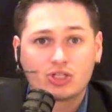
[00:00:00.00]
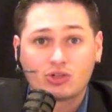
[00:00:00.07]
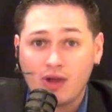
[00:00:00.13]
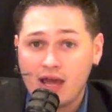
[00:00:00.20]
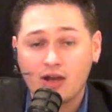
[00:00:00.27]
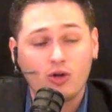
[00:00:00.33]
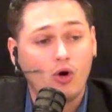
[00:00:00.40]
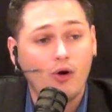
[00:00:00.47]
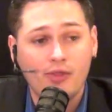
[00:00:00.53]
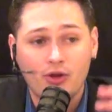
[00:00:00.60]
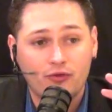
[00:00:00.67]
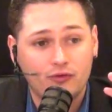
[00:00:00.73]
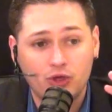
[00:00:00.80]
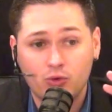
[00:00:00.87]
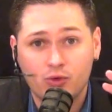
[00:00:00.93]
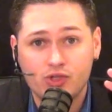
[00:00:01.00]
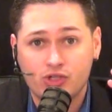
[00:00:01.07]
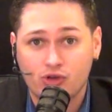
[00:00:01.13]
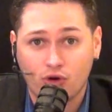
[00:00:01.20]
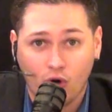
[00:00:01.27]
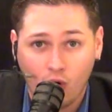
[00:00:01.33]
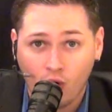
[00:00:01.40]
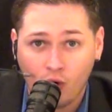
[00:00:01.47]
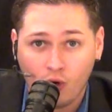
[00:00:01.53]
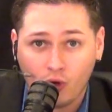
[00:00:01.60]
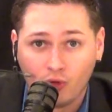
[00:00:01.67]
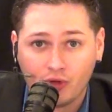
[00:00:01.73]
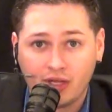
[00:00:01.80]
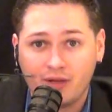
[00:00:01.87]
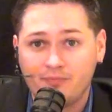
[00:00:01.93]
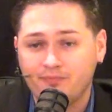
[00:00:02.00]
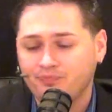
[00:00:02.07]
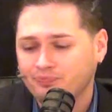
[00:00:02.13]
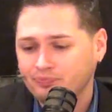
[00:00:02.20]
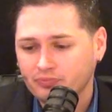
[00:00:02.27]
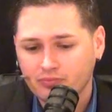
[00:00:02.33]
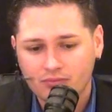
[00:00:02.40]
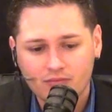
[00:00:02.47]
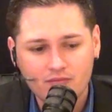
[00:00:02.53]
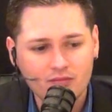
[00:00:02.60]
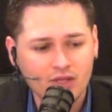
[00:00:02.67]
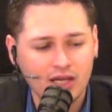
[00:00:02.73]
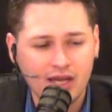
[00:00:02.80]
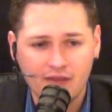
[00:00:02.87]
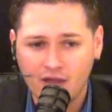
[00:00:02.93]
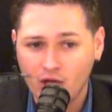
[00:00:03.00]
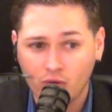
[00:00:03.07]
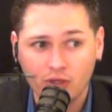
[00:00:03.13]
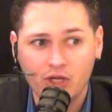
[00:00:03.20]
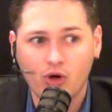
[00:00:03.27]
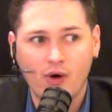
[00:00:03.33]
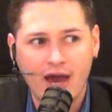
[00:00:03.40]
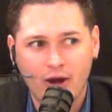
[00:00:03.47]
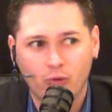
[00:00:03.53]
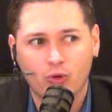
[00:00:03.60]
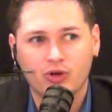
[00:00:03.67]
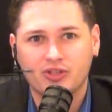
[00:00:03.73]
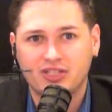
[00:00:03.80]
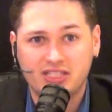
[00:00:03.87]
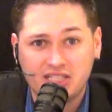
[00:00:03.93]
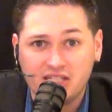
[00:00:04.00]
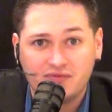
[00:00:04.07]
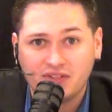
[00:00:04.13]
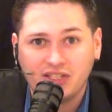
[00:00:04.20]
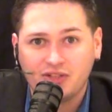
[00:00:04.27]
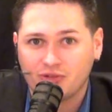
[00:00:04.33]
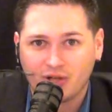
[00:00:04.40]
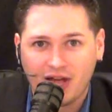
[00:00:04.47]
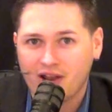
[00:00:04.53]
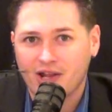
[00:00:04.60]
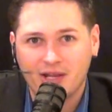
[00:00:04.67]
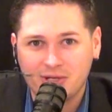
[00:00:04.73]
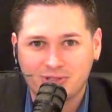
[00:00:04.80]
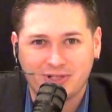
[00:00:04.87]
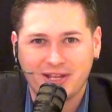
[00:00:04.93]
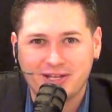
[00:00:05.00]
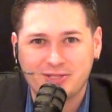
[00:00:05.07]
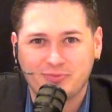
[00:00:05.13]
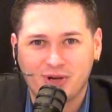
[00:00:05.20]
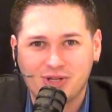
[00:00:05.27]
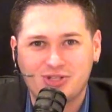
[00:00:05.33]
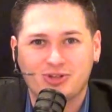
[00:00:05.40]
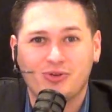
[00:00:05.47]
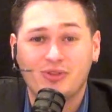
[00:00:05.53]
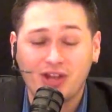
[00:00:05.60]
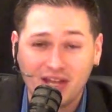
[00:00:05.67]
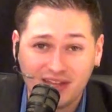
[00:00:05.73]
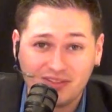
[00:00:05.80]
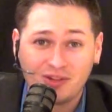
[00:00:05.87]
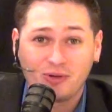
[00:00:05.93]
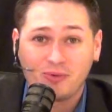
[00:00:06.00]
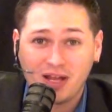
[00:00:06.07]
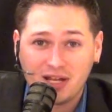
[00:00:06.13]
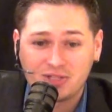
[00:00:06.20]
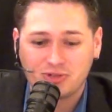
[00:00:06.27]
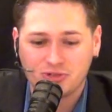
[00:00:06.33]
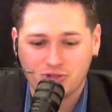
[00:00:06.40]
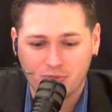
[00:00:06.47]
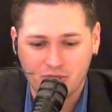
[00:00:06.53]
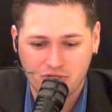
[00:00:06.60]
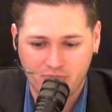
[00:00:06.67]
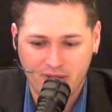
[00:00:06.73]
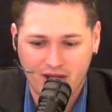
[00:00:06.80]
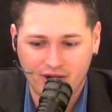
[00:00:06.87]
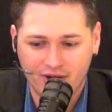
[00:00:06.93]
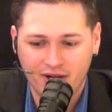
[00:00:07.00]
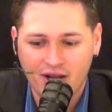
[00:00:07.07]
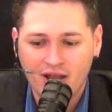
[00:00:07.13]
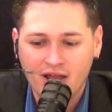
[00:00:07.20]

Granted, all their viewers are old and and they only know how to work the TV. They're not on internet as much, so they their ratings are so much better.